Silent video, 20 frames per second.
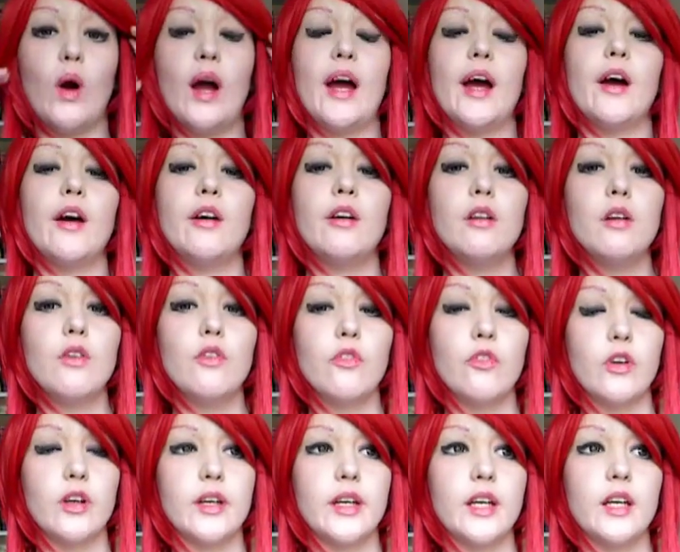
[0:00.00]
Wear
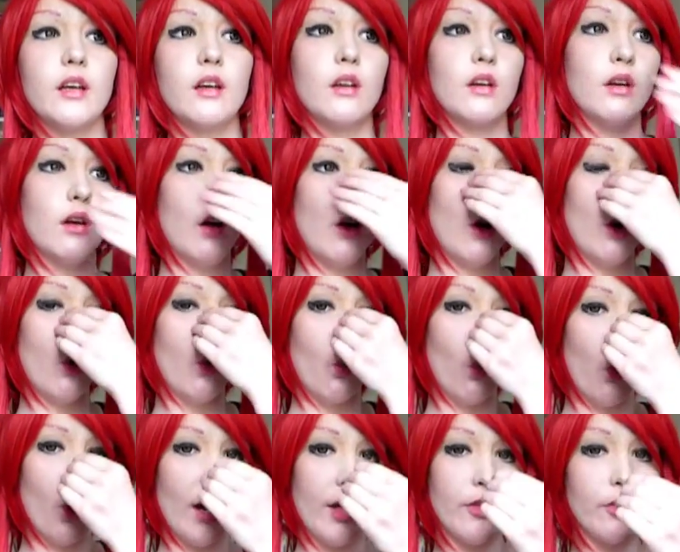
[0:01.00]
freaking
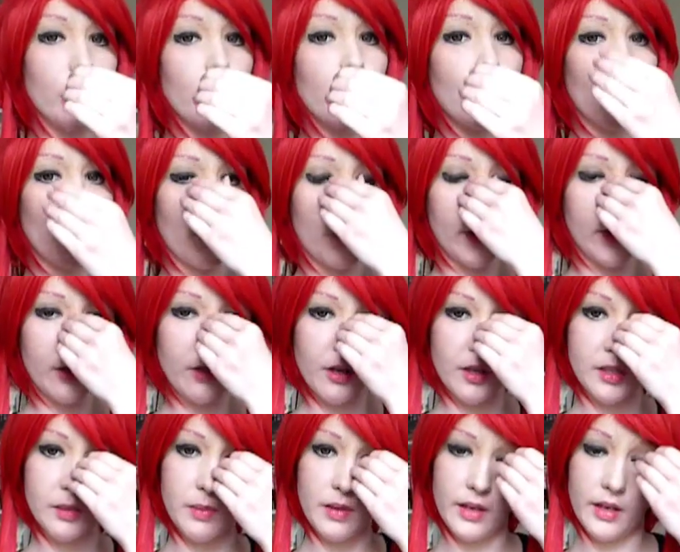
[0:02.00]
weather-appropriate
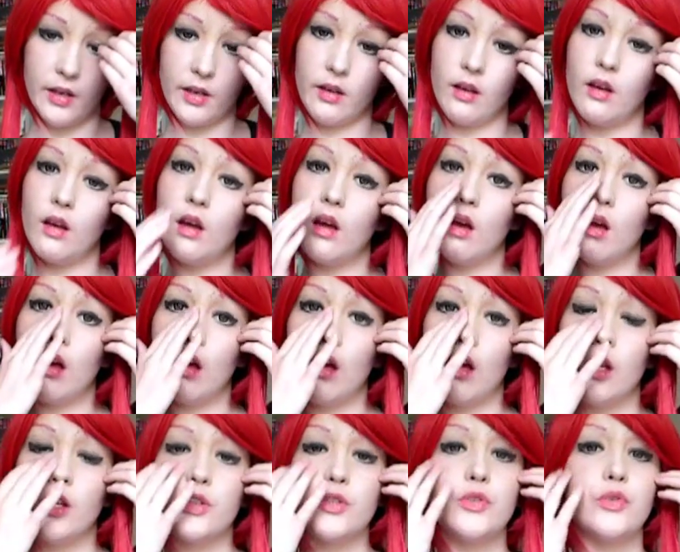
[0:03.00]
cosplay.
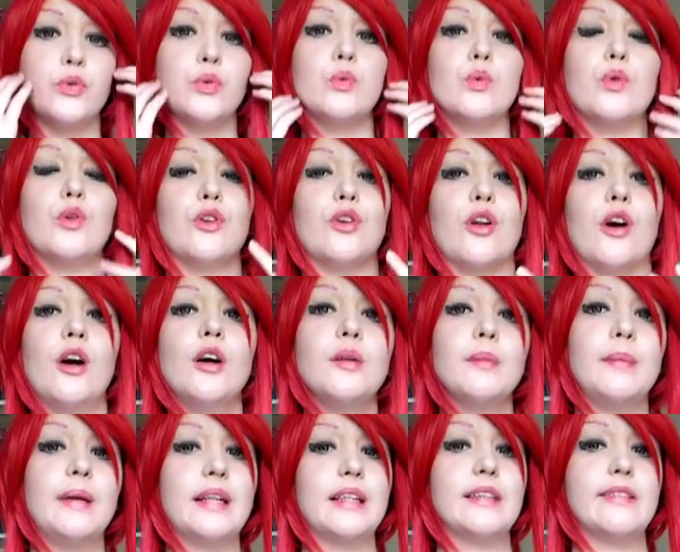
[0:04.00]
Do
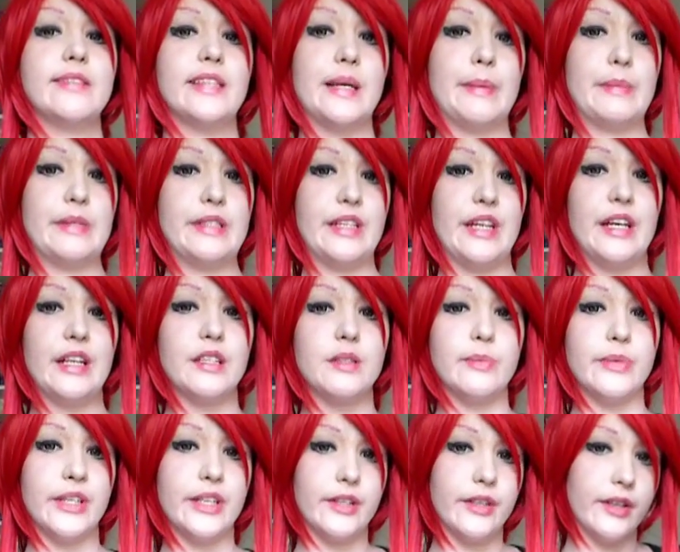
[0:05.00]
not make the same mistake
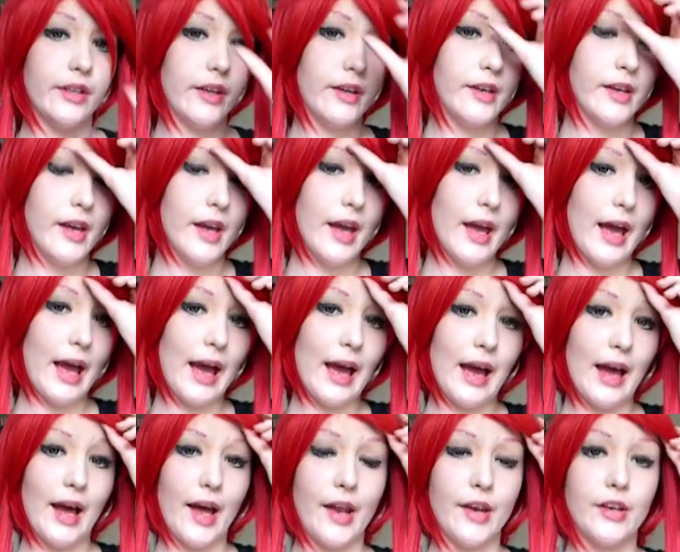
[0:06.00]
as me
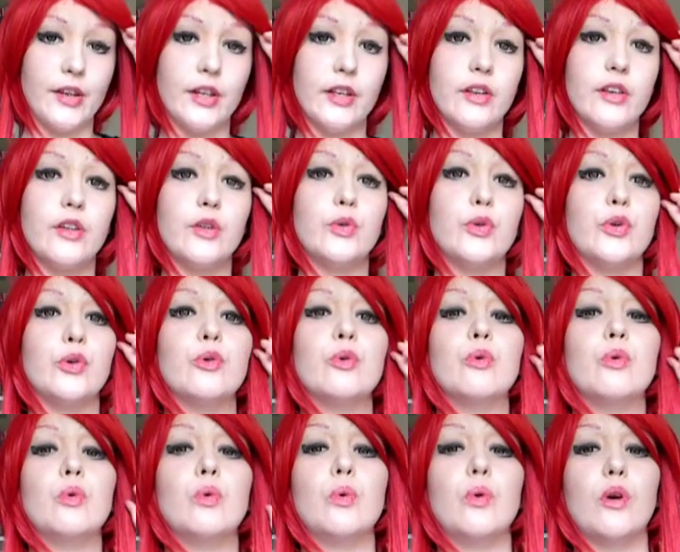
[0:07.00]
and
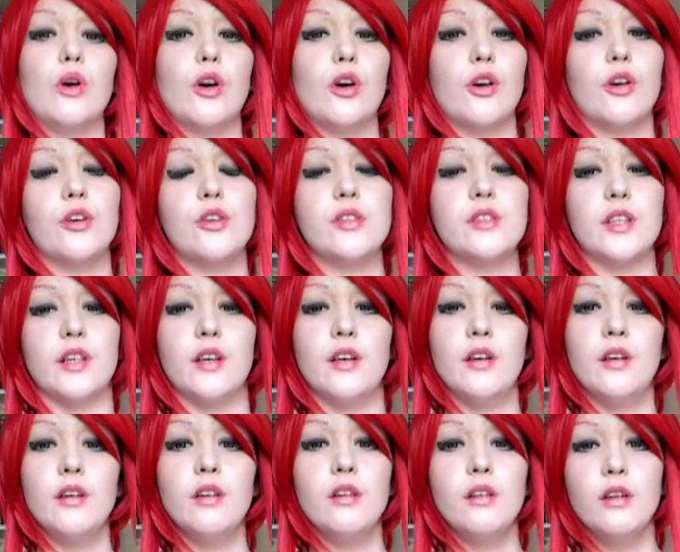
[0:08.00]
do
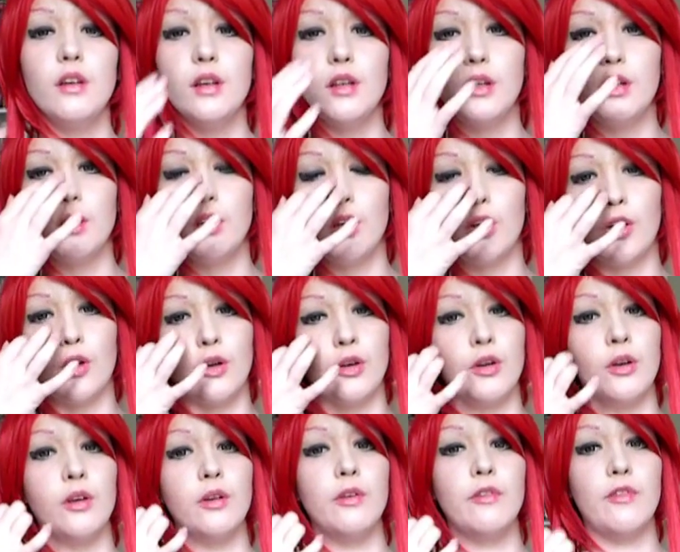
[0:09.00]
Urza,
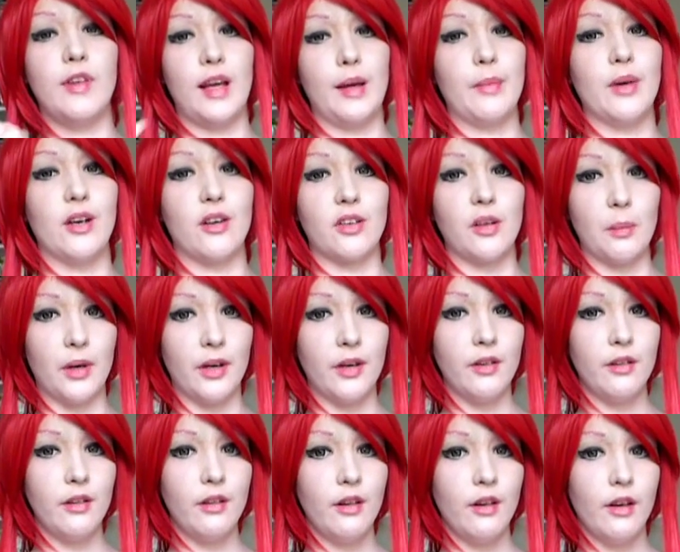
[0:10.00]
her flame
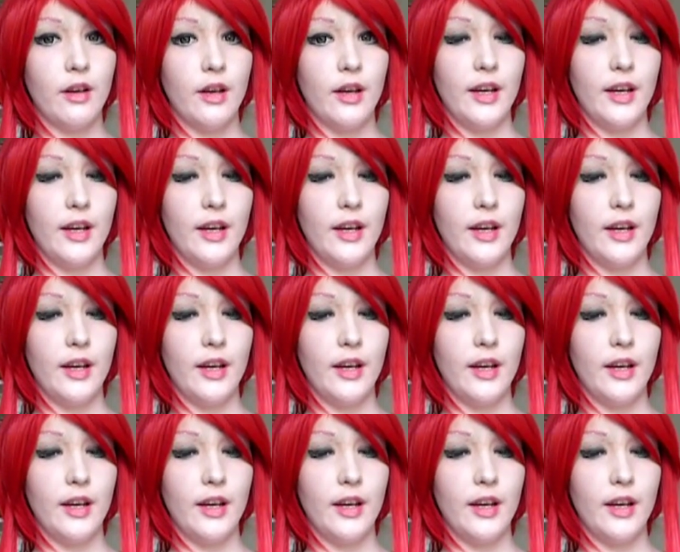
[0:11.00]
hakama,